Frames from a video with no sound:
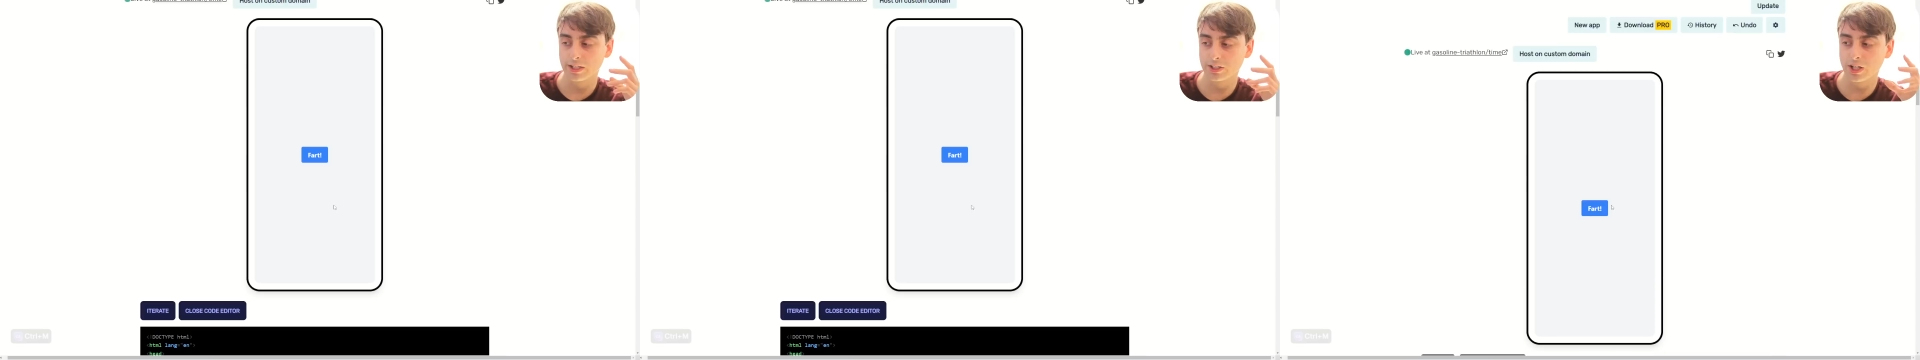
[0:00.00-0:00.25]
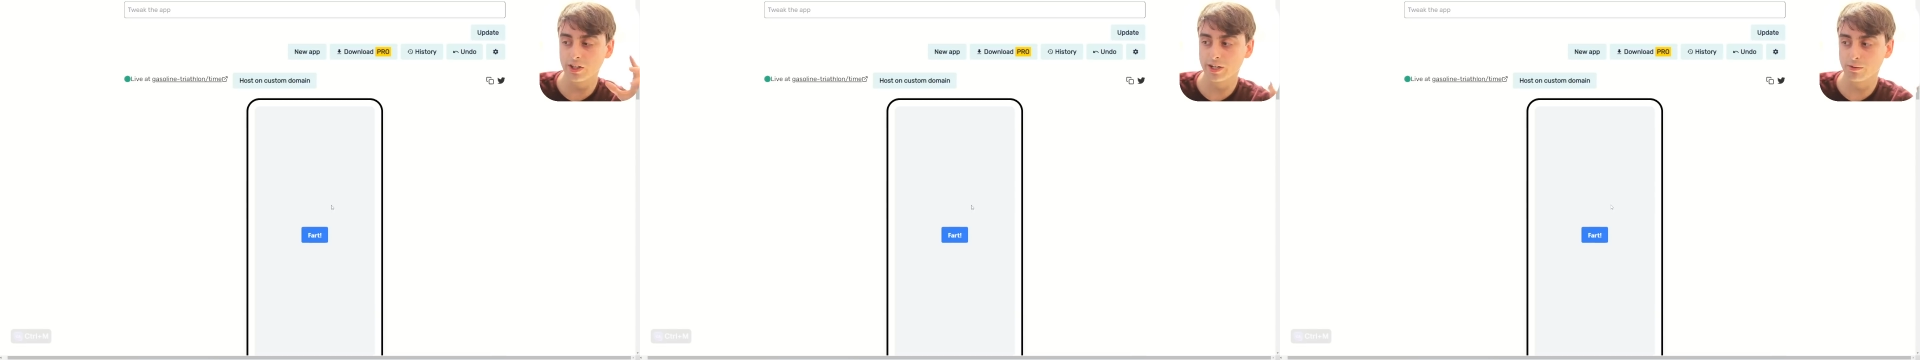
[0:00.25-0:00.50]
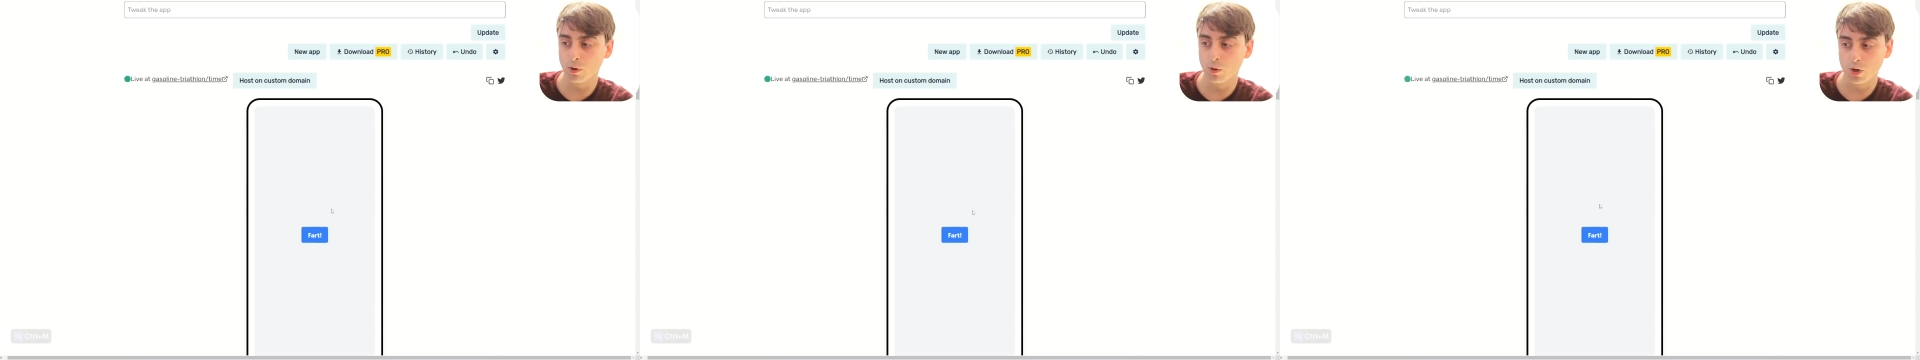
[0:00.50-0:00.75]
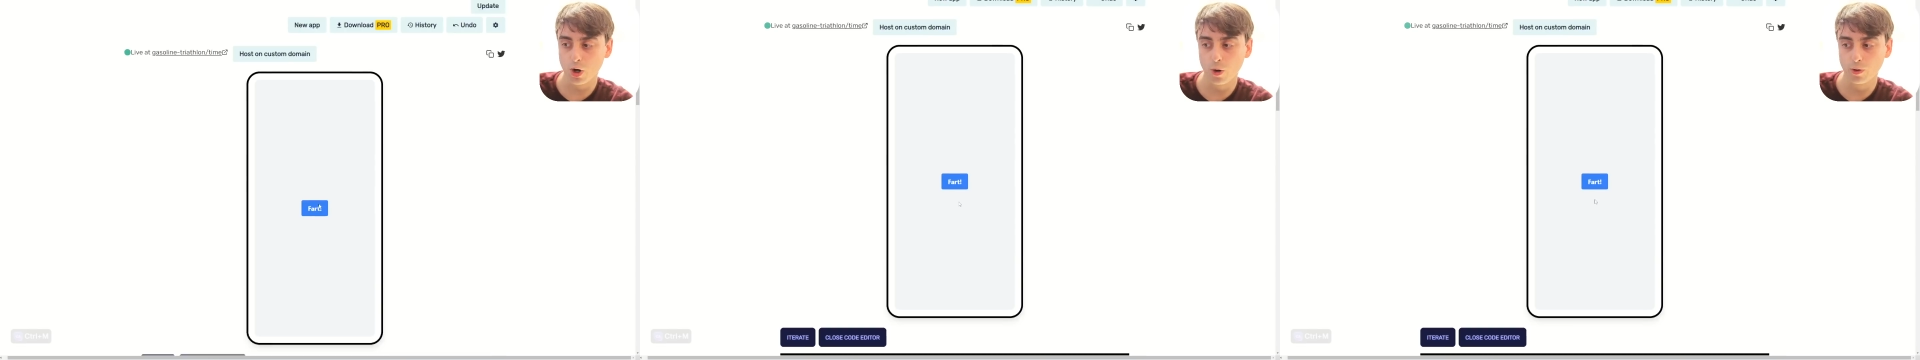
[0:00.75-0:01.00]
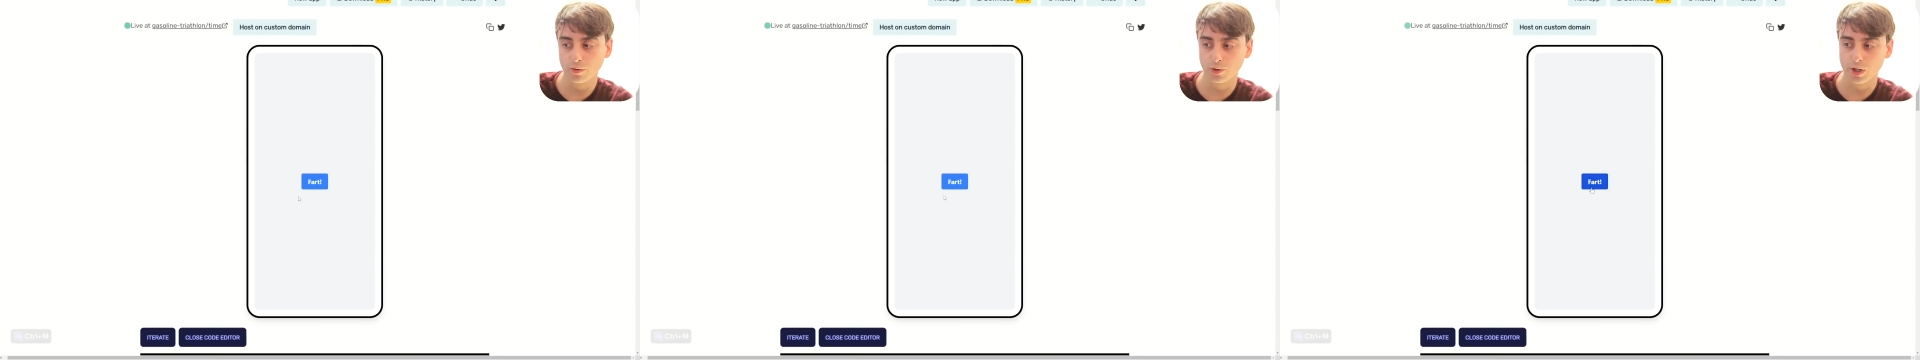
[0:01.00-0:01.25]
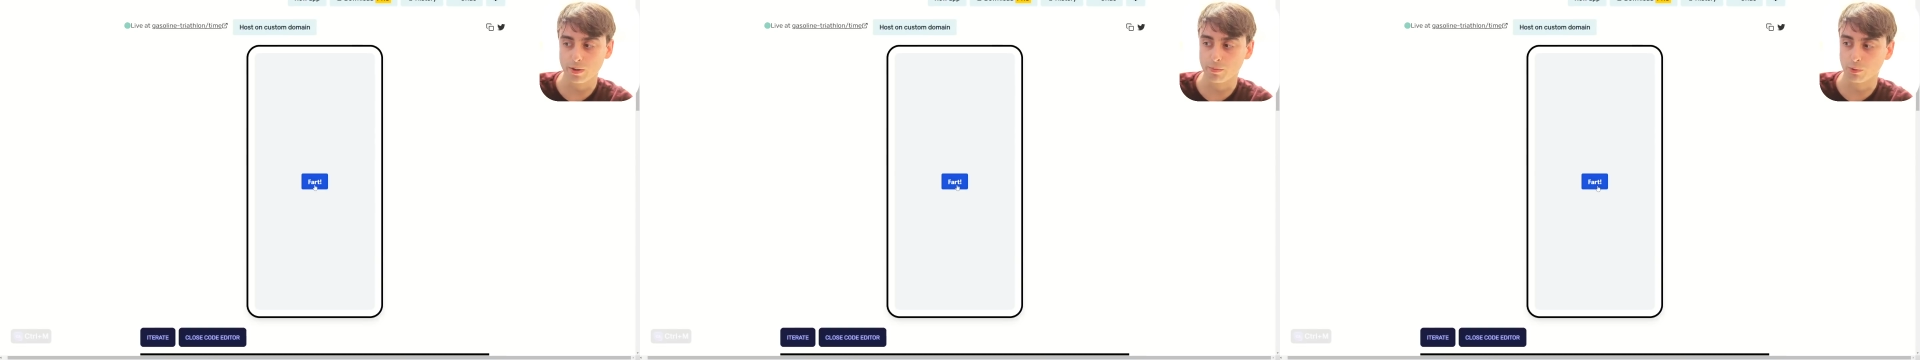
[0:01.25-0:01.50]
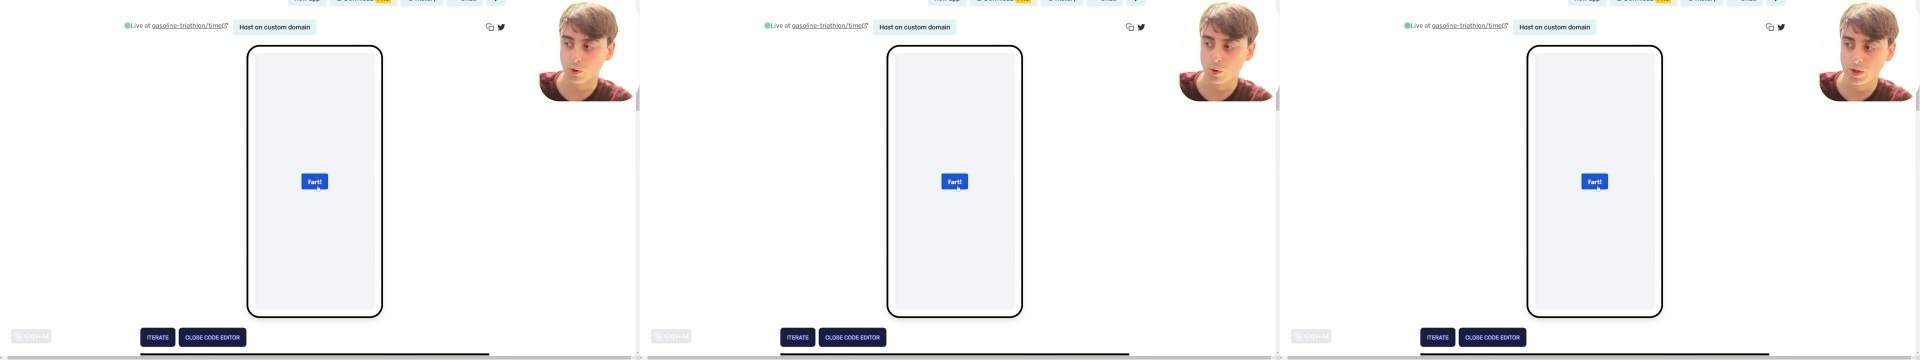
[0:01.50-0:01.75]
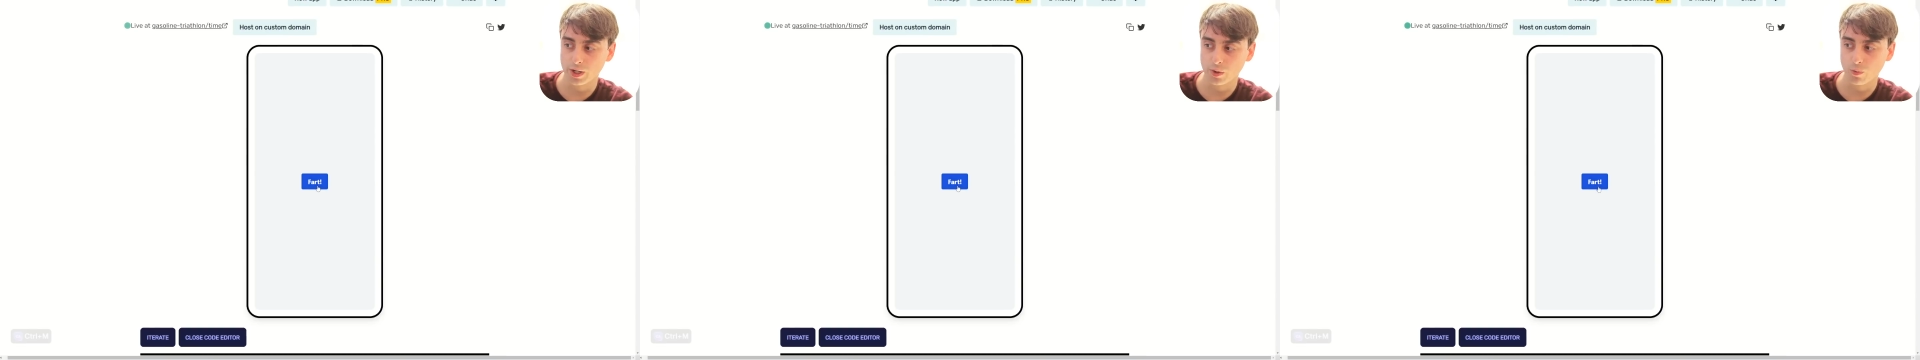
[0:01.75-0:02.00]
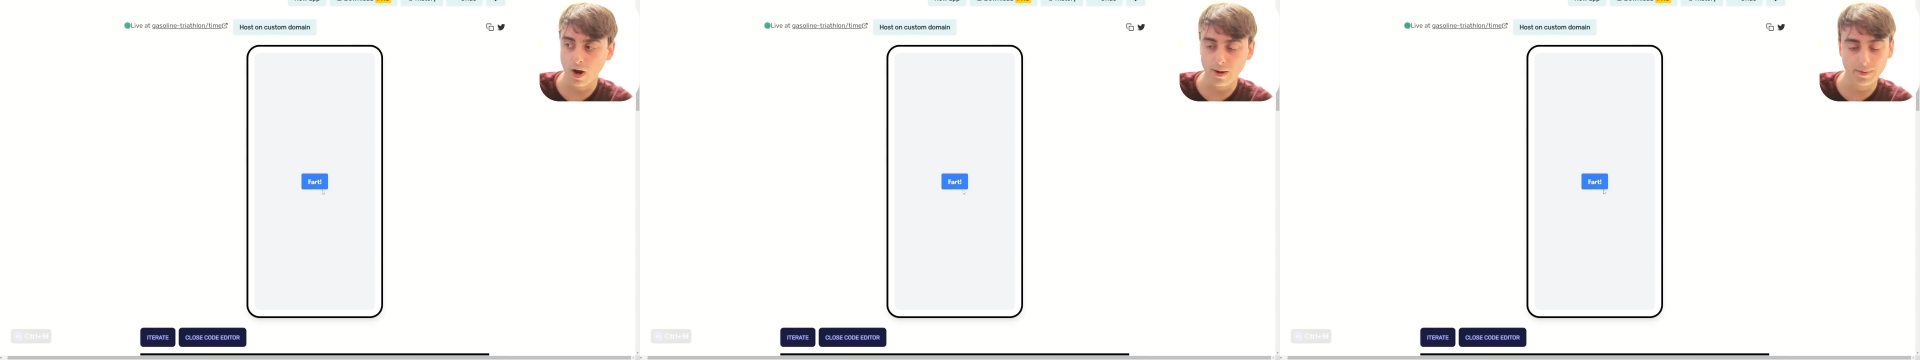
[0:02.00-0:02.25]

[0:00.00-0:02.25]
It's not like it wrote code for a broken web